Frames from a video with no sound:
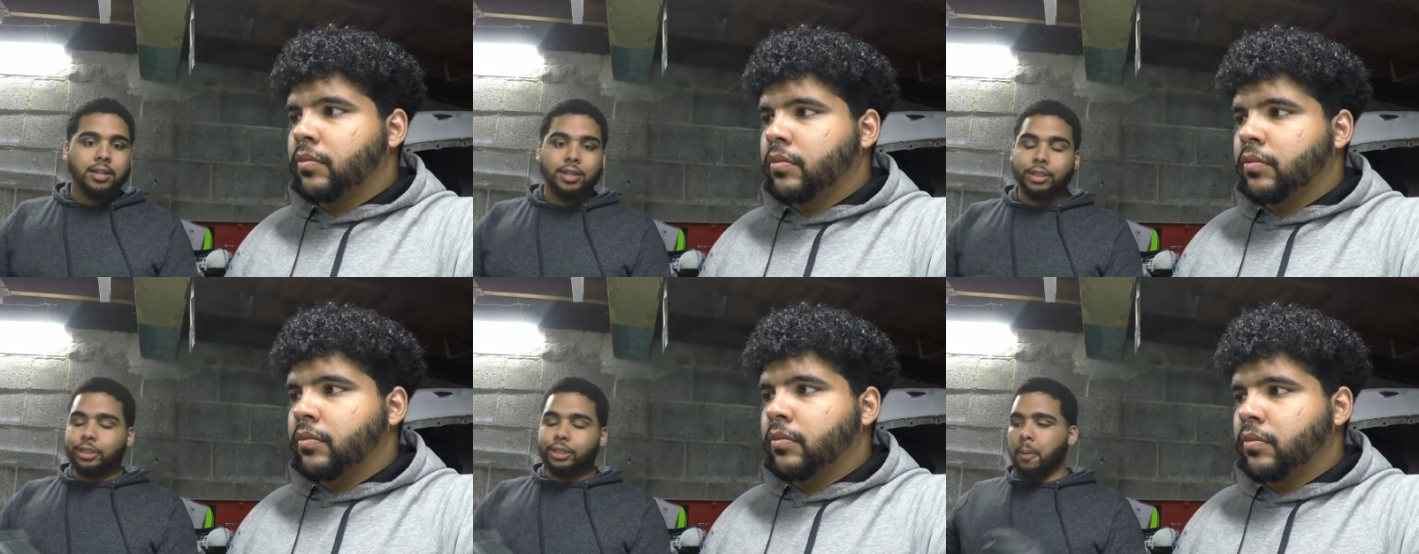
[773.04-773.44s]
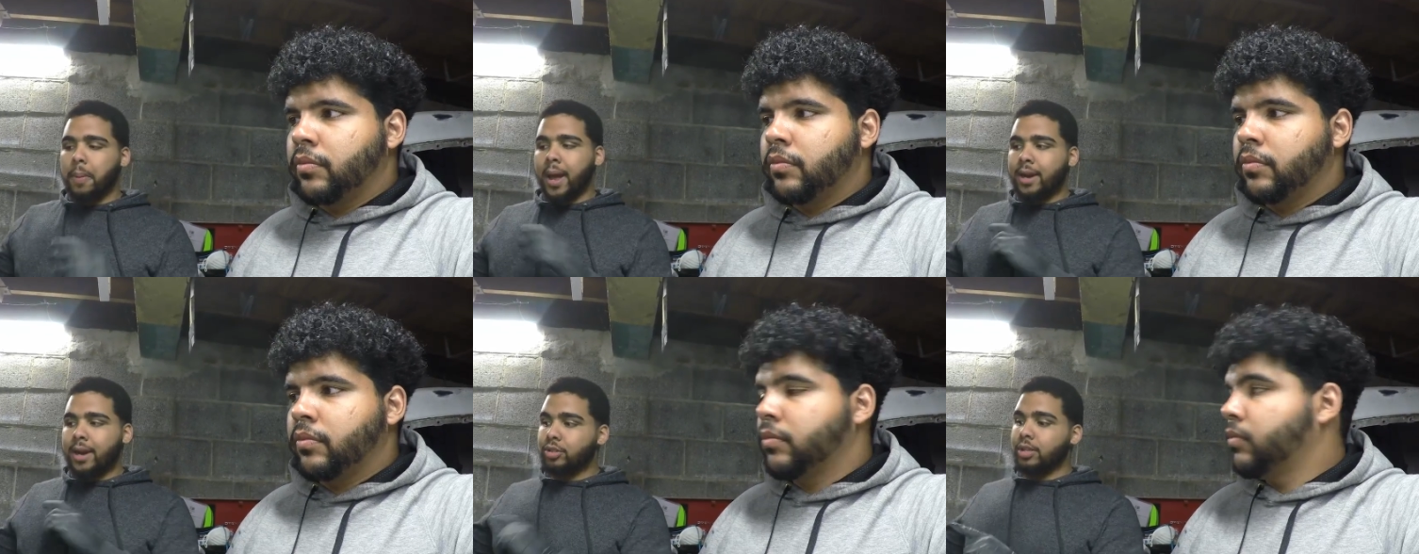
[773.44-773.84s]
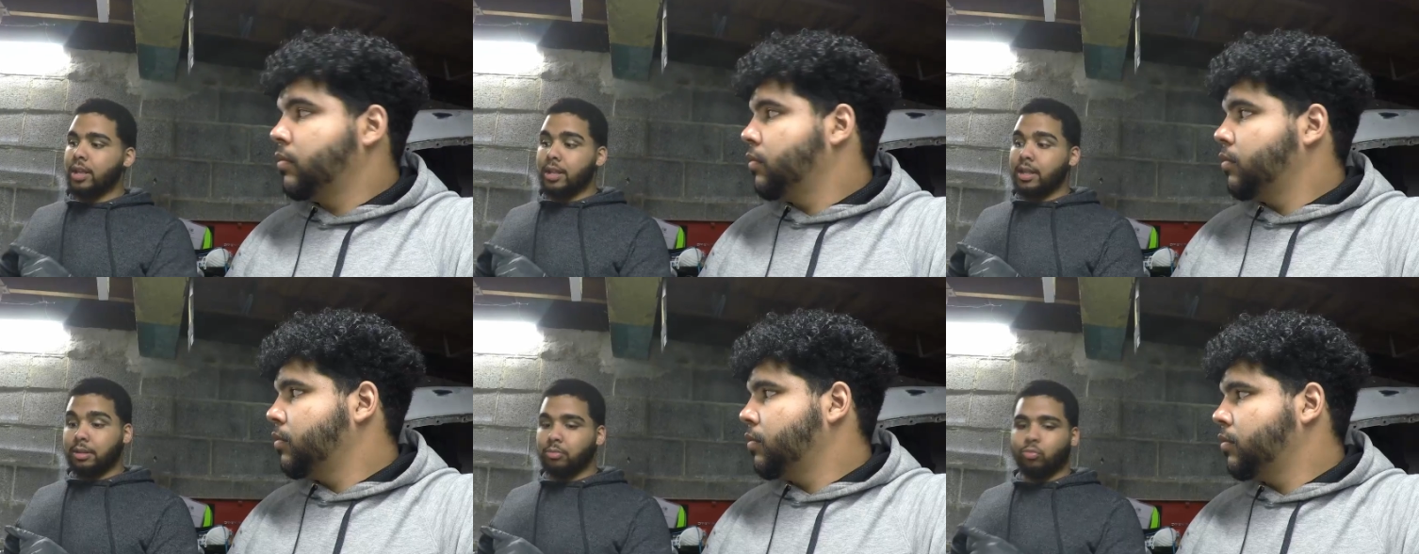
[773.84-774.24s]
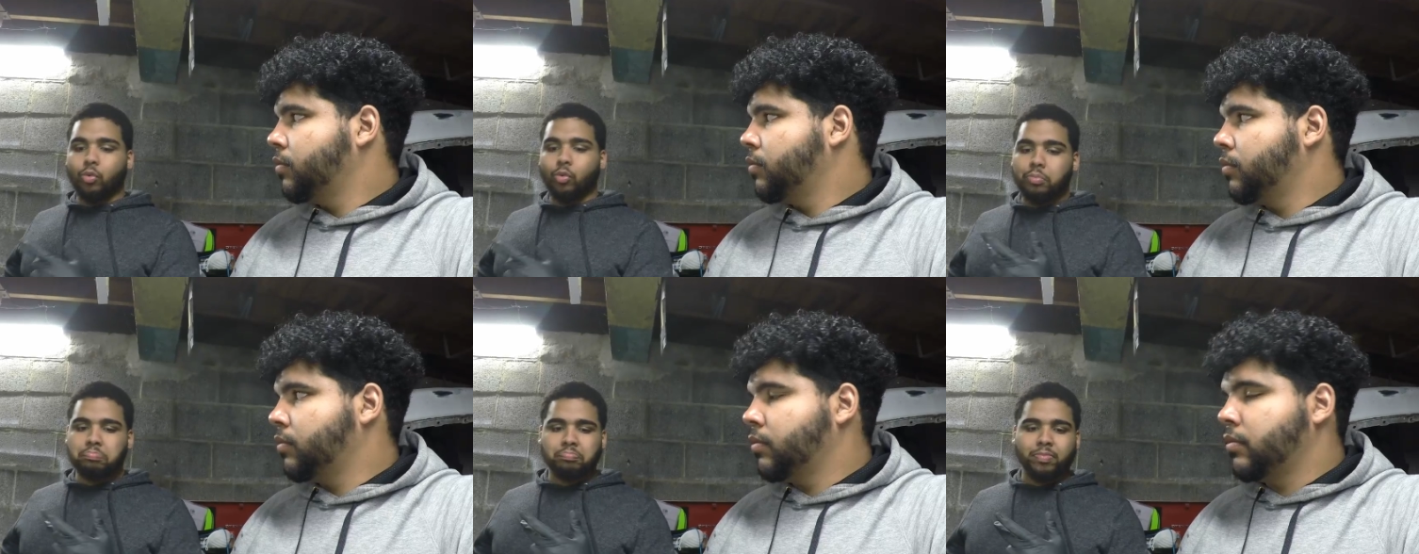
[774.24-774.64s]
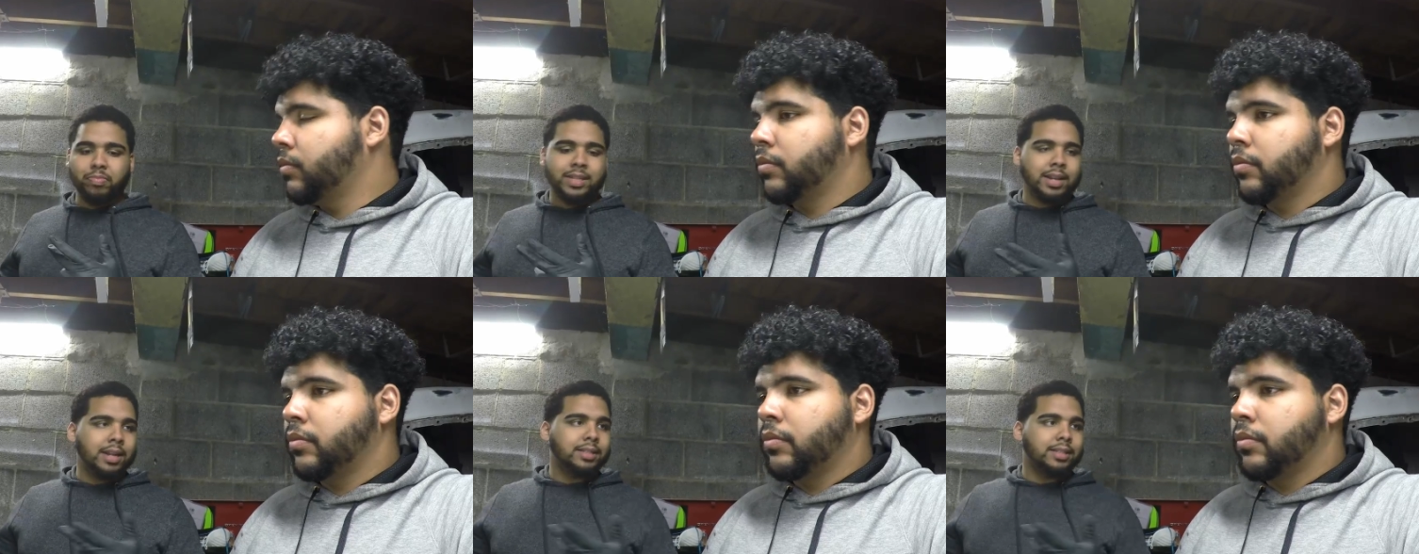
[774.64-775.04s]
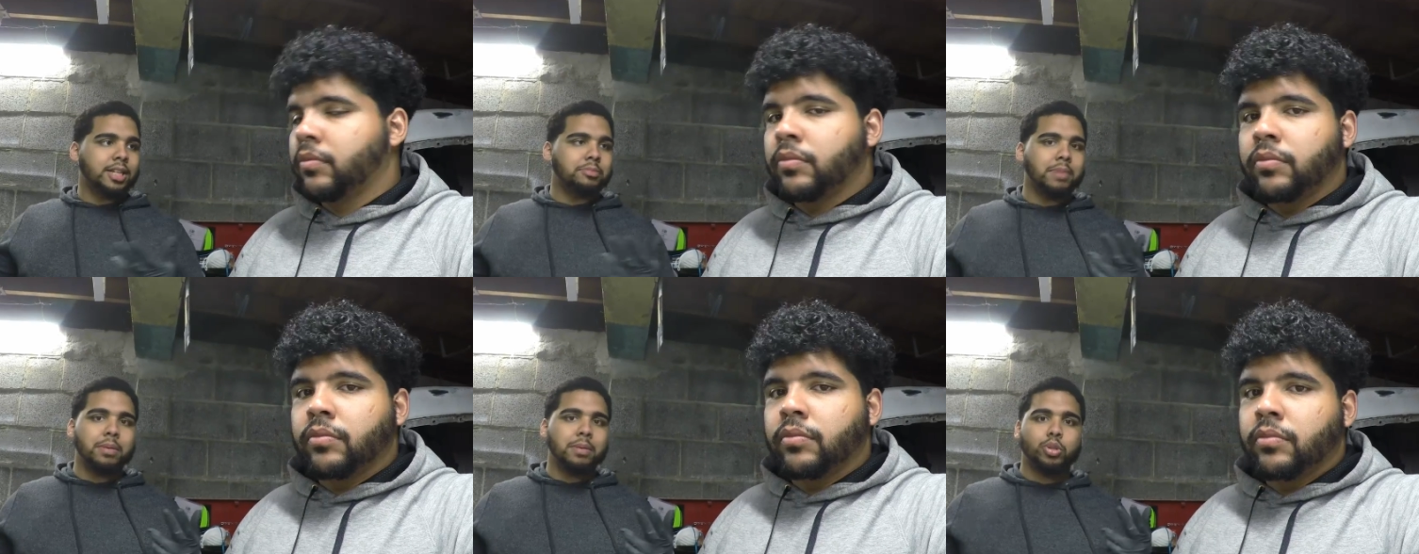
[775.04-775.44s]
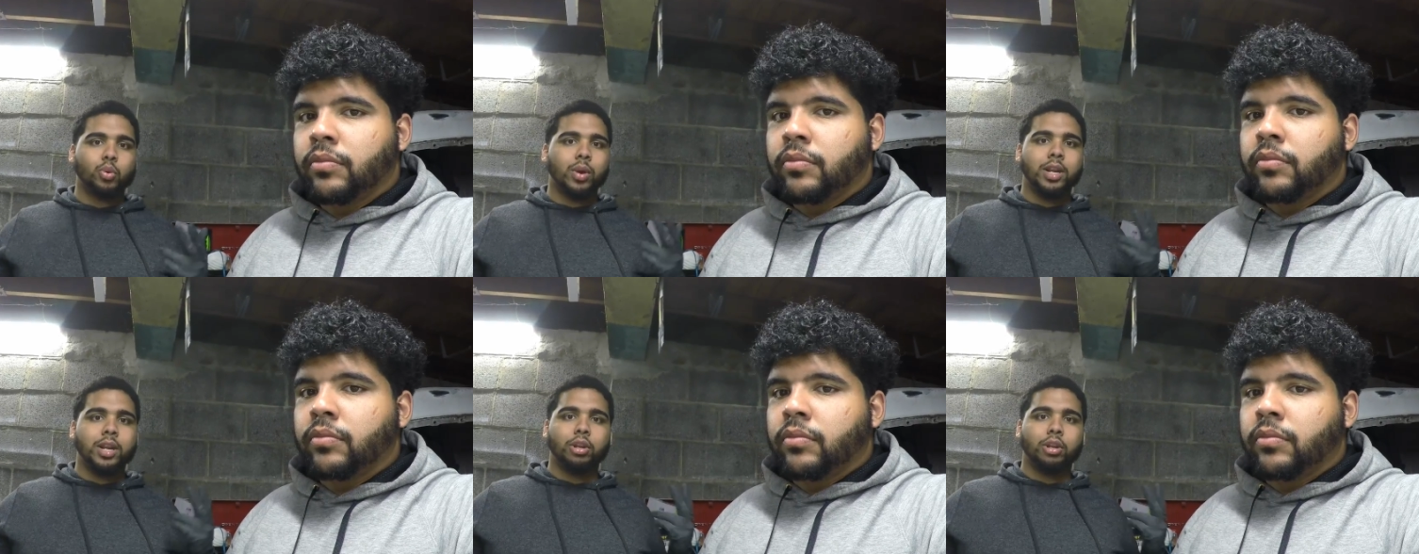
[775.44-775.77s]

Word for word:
Speaker 1: There's still panels. Uh, it's going to take us maybe 20,